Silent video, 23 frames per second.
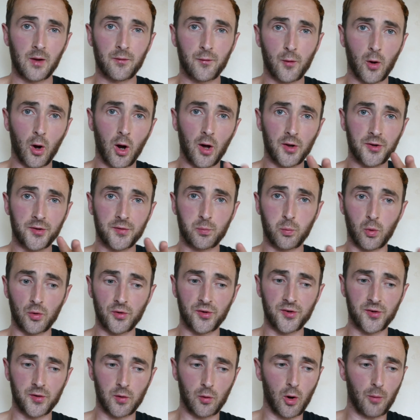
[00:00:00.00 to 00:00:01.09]
of course,
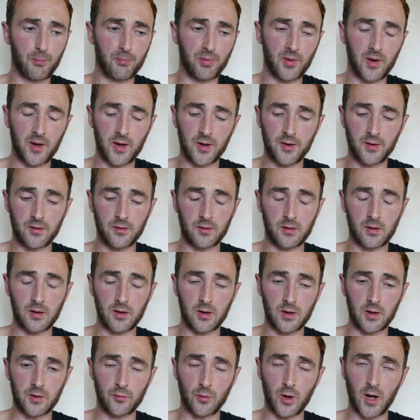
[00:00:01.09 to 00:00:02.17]
once you're up in
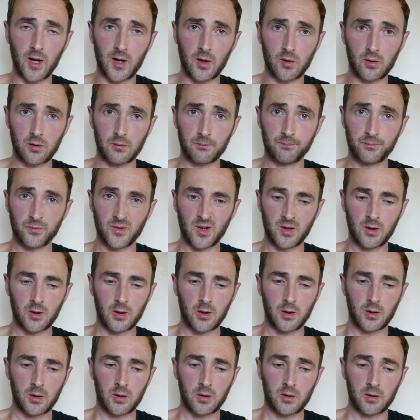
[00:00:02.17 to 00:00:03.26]
rail,
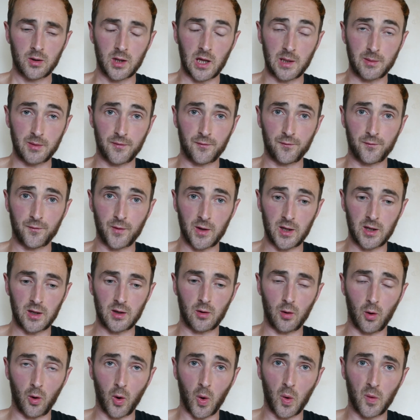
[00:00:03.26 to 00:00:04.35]
keep your feet
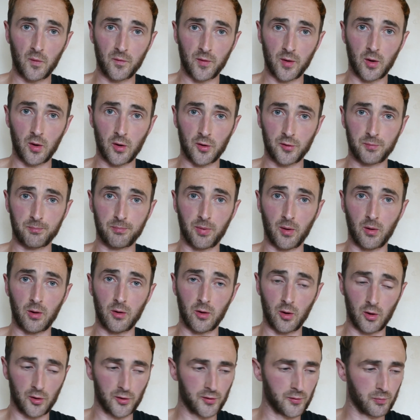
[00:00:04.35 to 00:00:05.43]
over
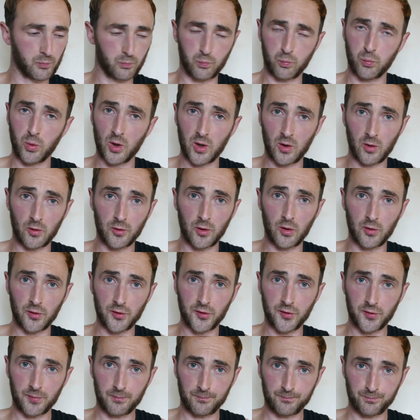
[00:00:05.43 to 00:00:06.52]
those wheel
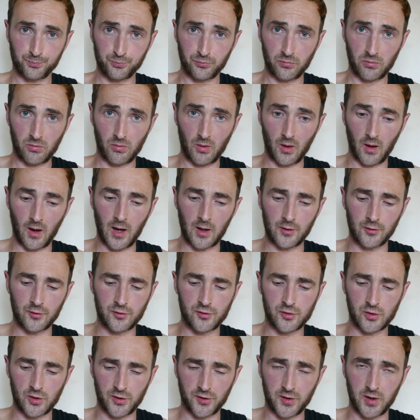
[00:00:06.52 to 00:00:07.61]
nuts and
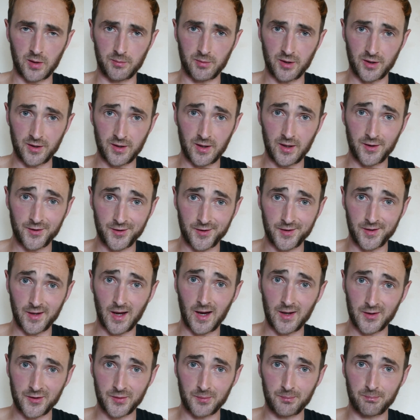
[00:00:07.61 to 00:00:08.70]
just keep your knees
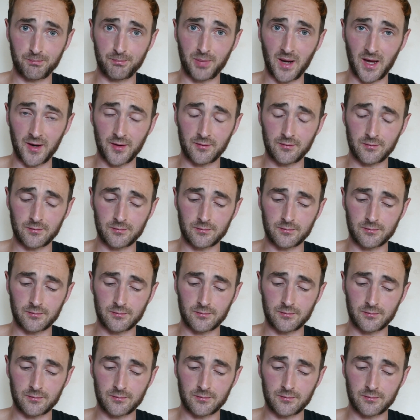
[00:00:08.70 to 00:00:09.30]
nice and bent.